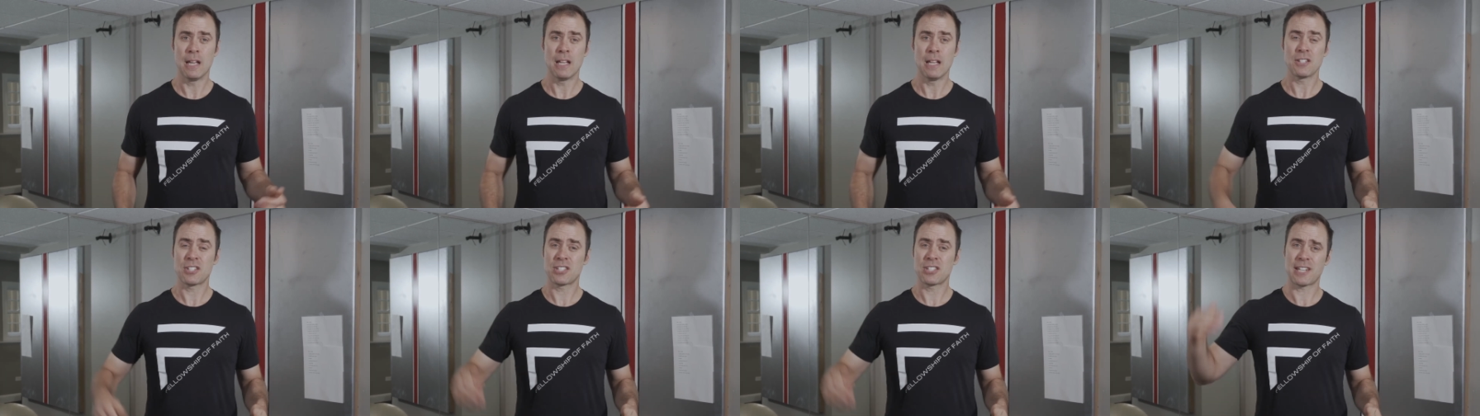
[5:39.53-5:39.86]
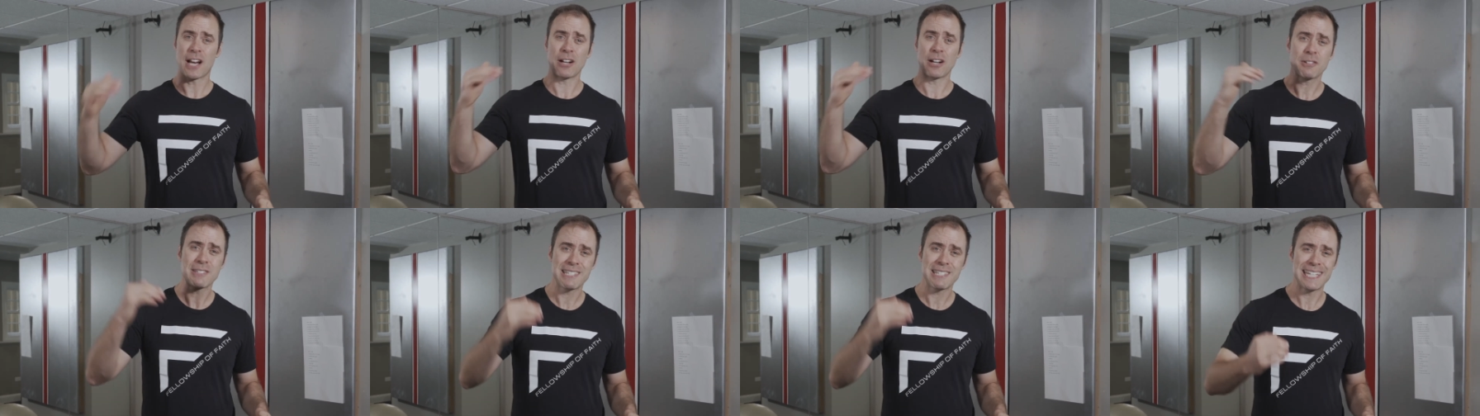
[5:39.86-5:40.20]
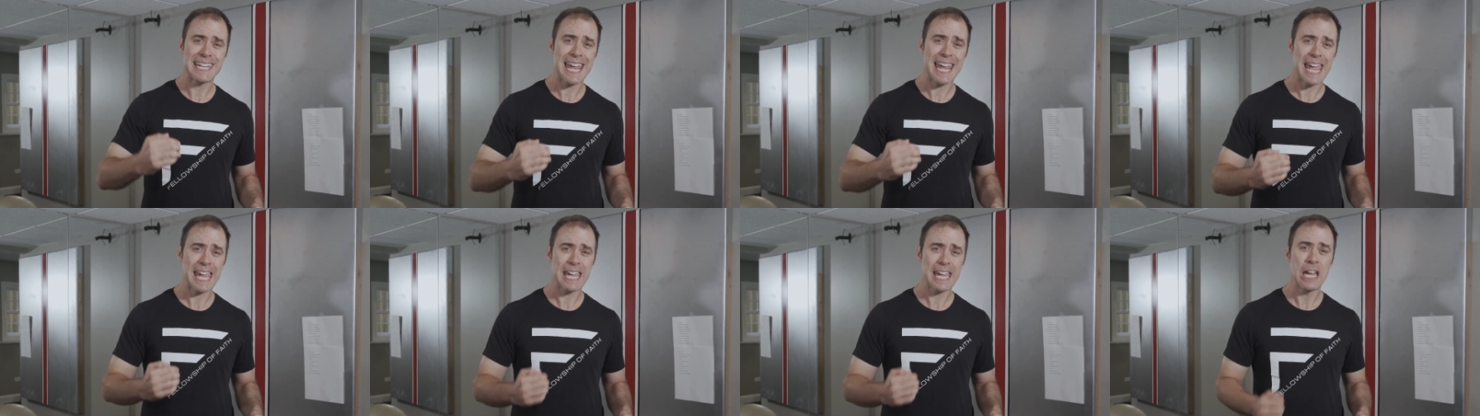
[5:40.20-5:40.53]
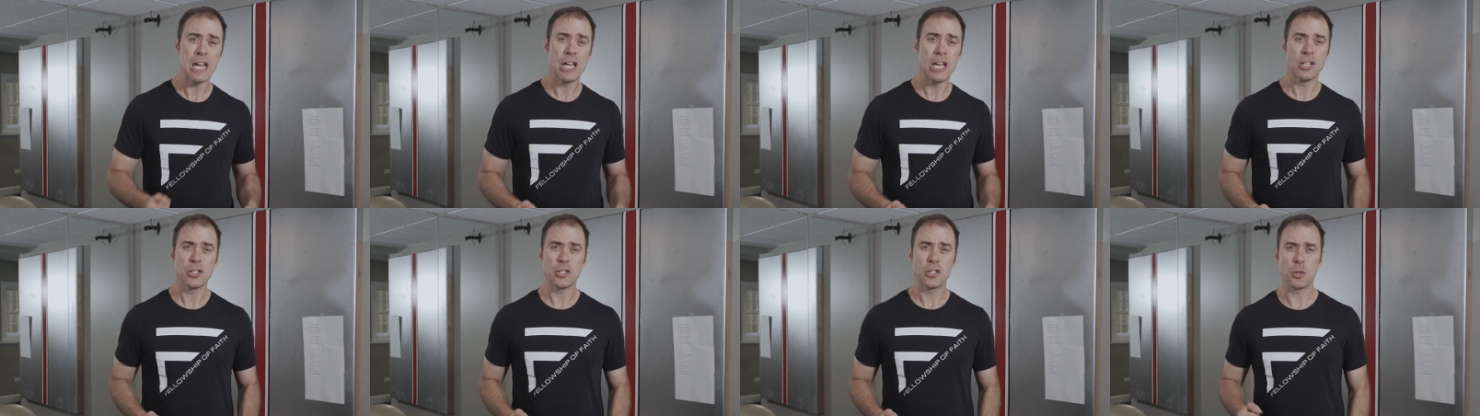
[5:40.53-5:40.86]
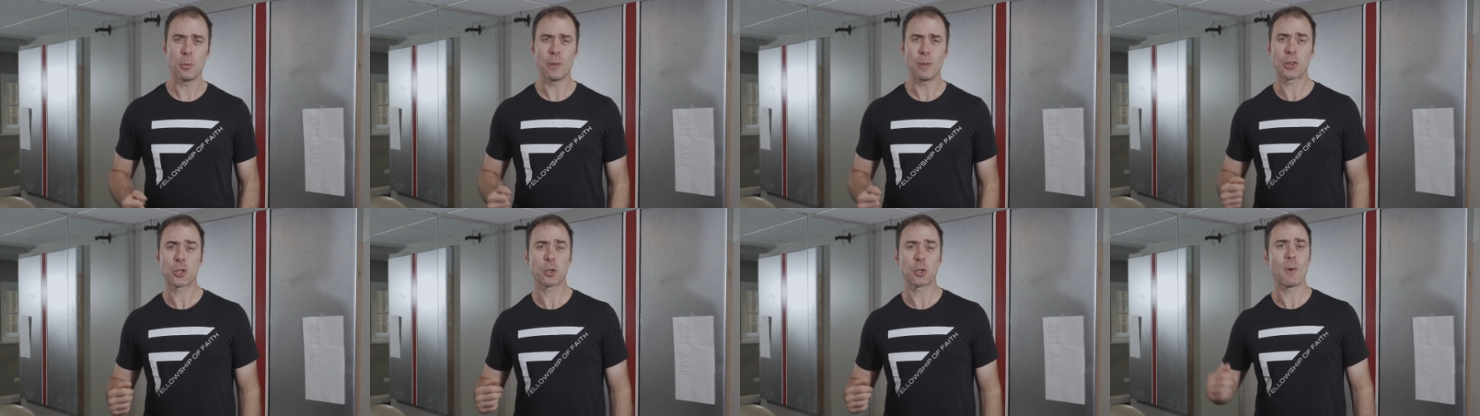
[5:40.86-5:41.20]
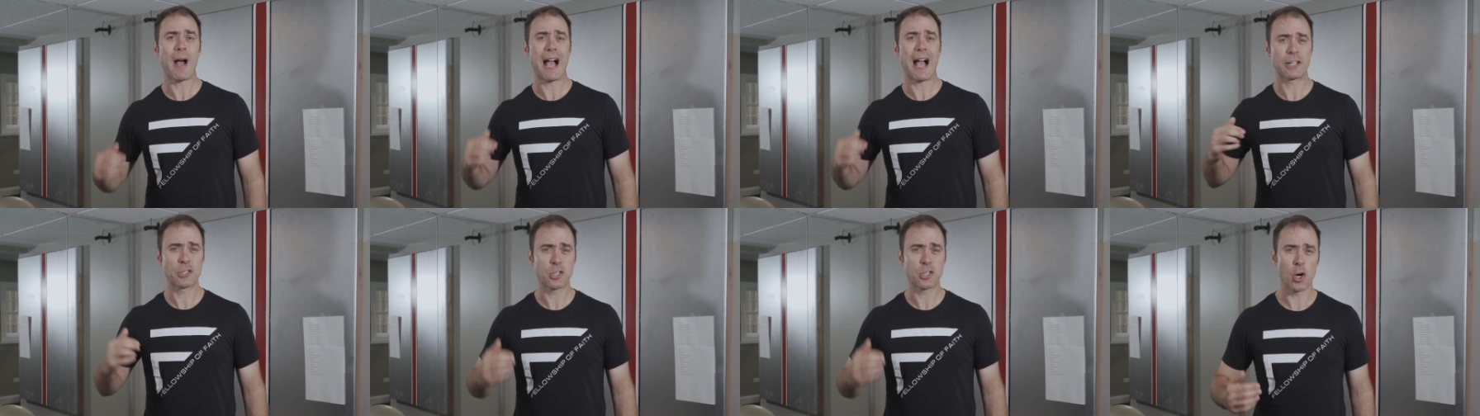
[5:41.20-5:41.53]
Start today. Do it through
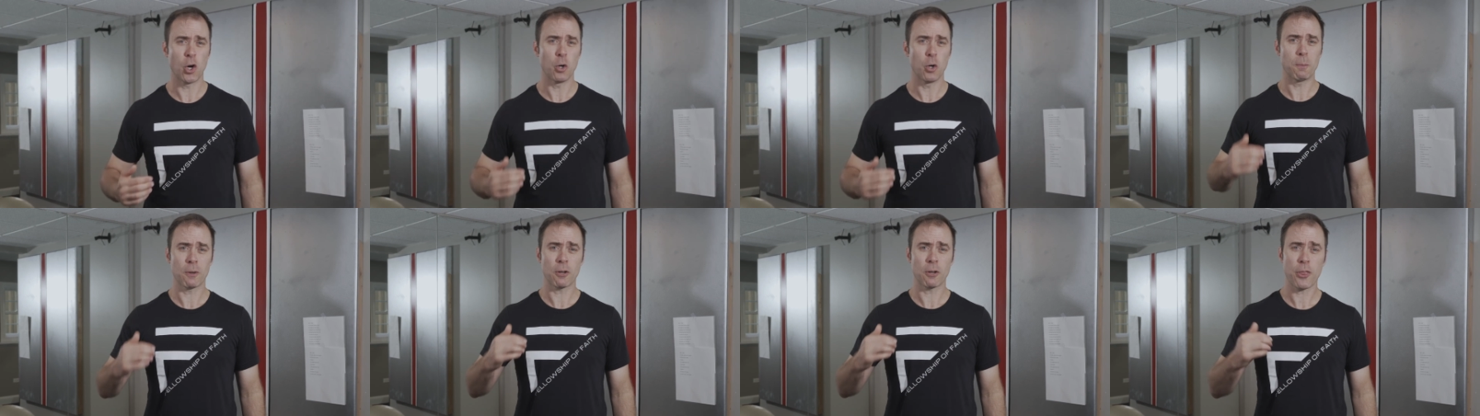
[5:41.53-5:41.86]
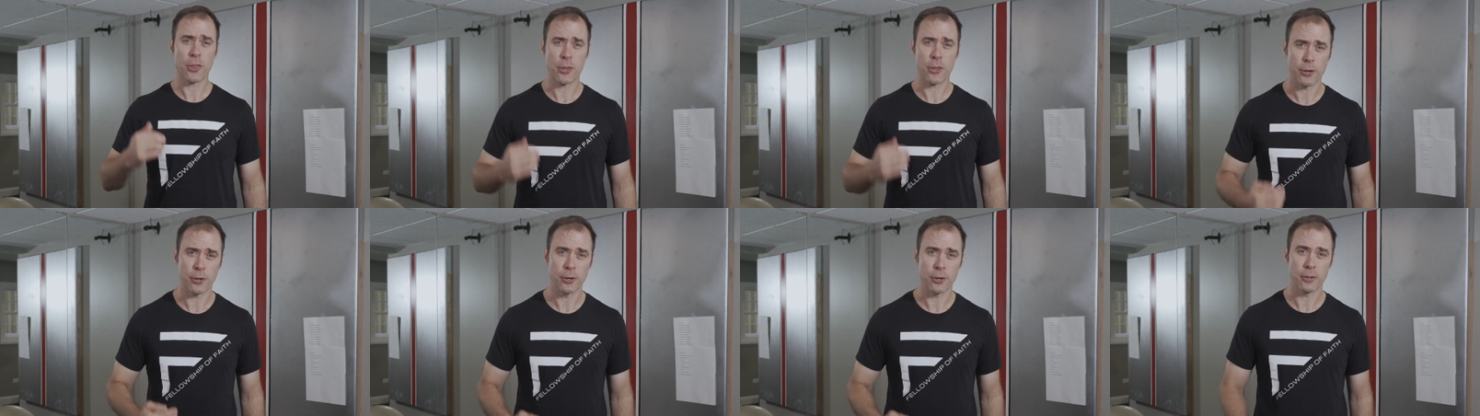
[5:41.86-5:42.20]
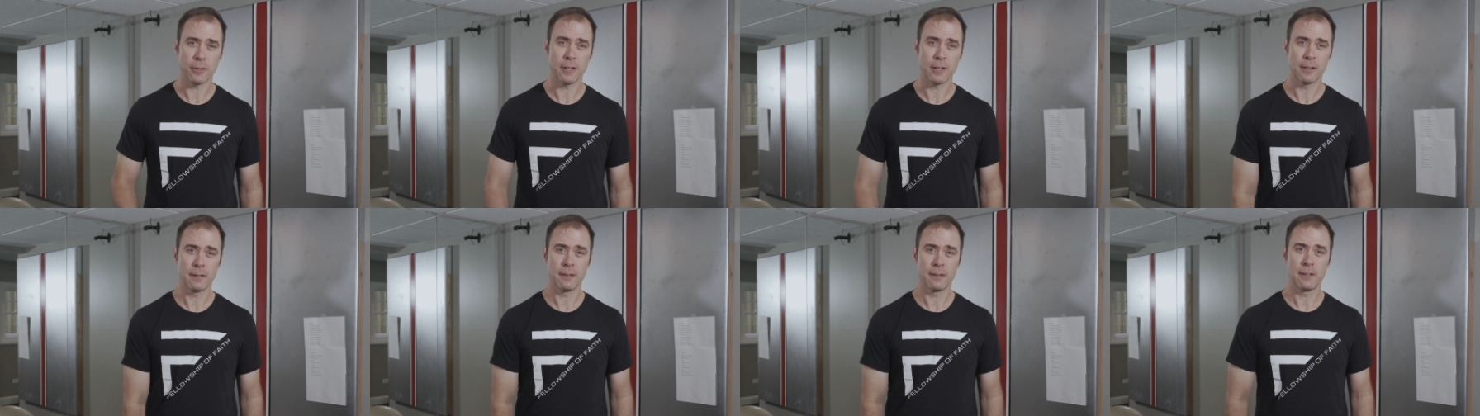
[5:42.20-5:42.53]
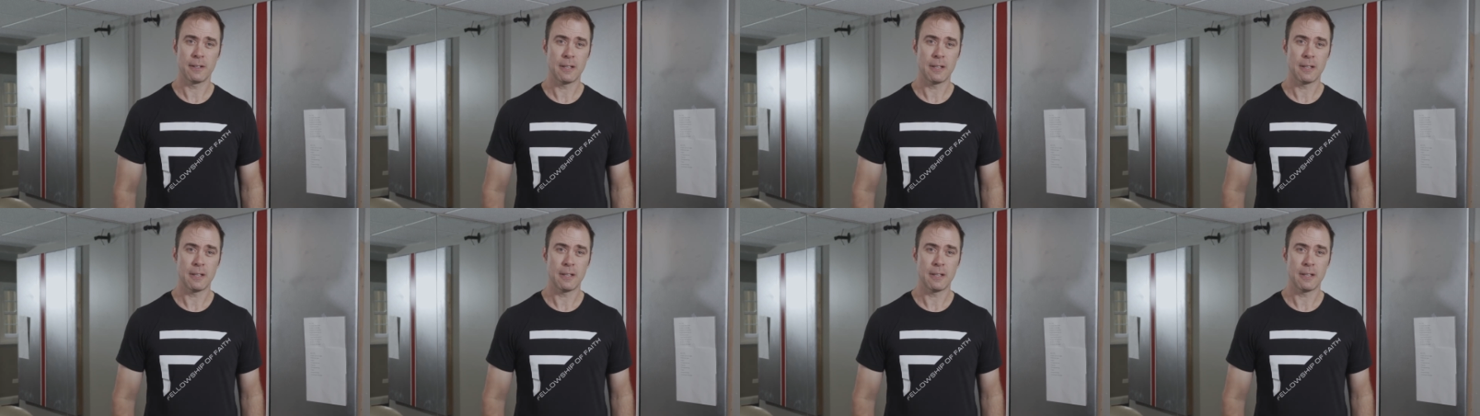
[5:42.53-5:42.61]
October 3rd.